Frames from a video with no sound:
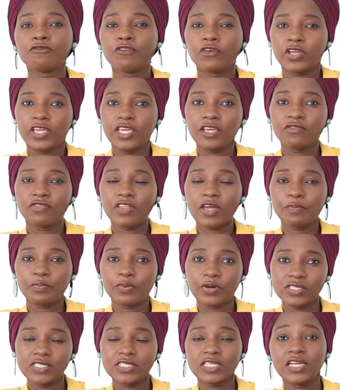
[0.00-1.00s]
forgive
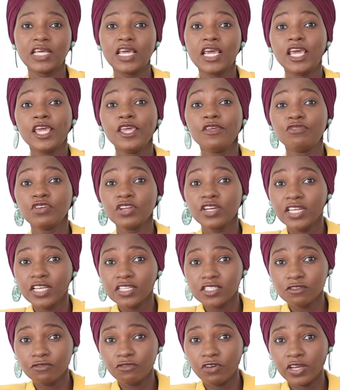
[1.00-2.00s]
that person. If you
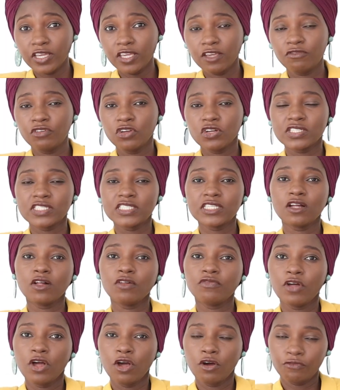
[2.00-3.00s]
need to forgive
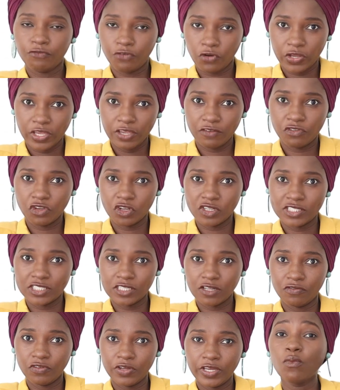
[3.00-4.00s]
yourself, forgive
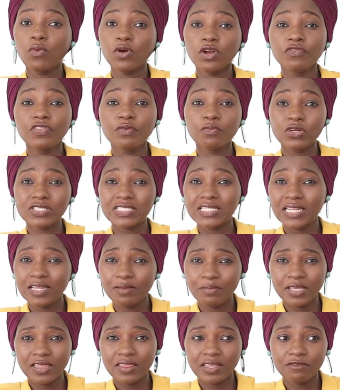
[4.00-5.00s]
yourself. Now, one of the most
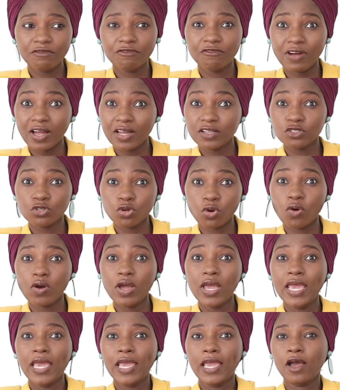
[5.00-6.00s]
limiting
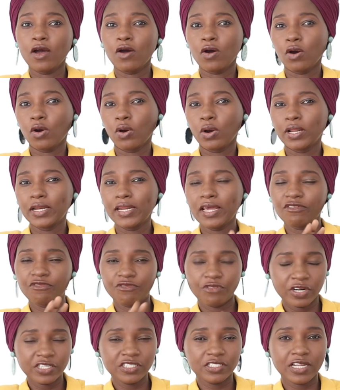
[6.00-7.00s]
factors on a
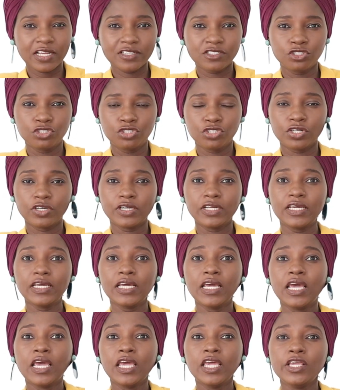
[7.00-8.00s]
fresh start
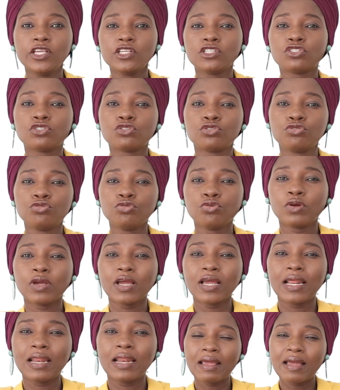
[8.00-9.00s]
journey is
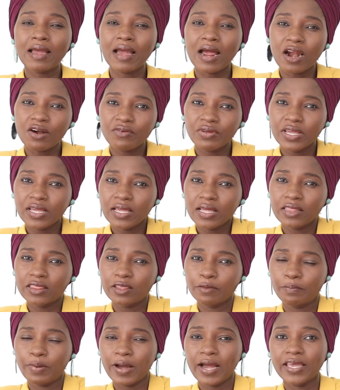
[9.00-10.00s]
to carry
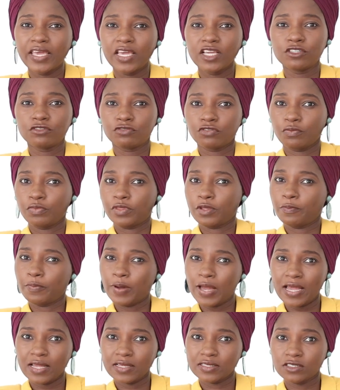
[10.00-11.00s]
the baggage from the
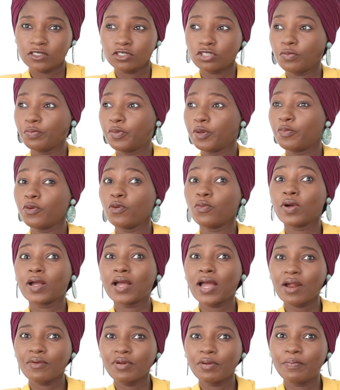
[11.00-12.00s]
past. Some people will
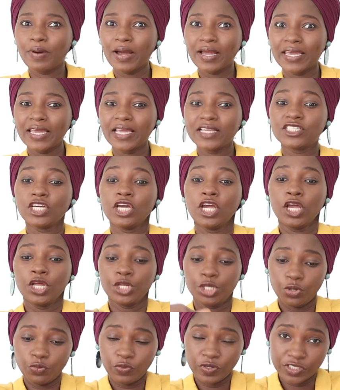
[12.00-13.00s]
carry baggage,
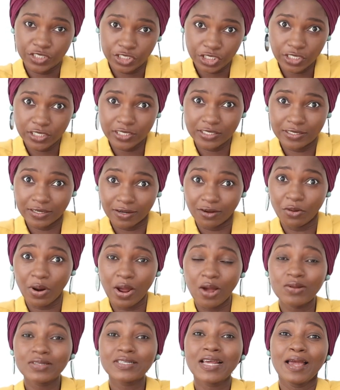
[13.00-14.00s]
they will dig the
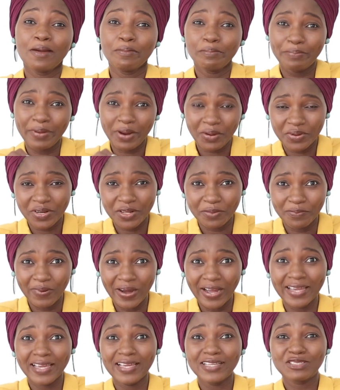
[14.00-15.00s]
ground, bury the
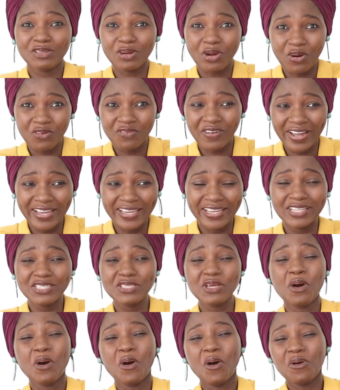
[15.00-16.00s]
baggage, cover
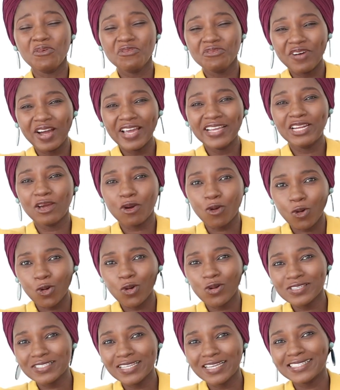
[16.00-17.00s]
it, or find a
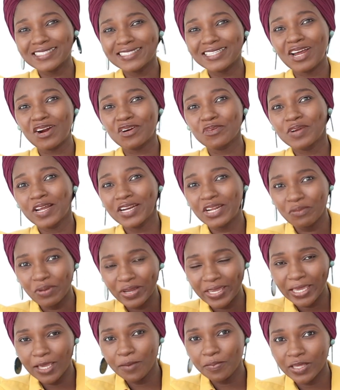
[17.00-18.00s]
closet in their room that they
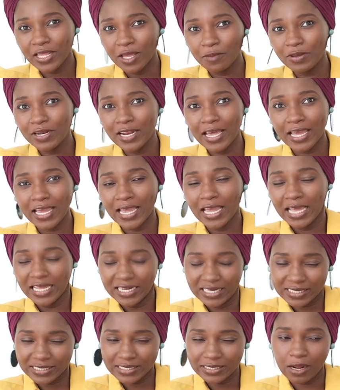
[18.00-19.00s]
will keep it and be like,
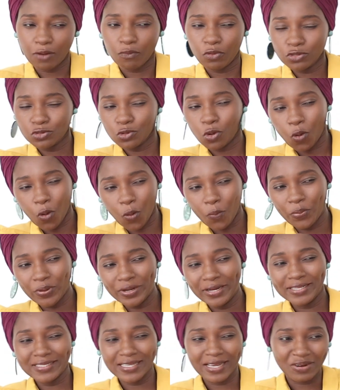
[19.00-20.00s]
this thing, I want to
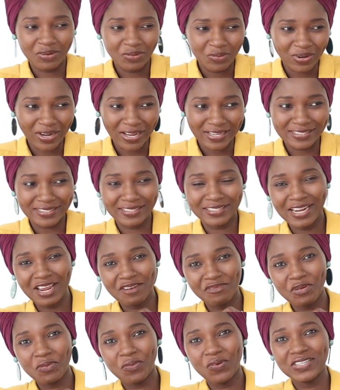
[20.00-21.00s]
open it and look at it
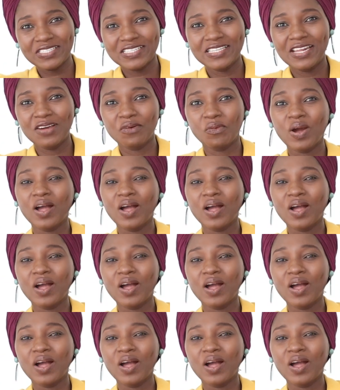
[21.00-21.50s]
every once in a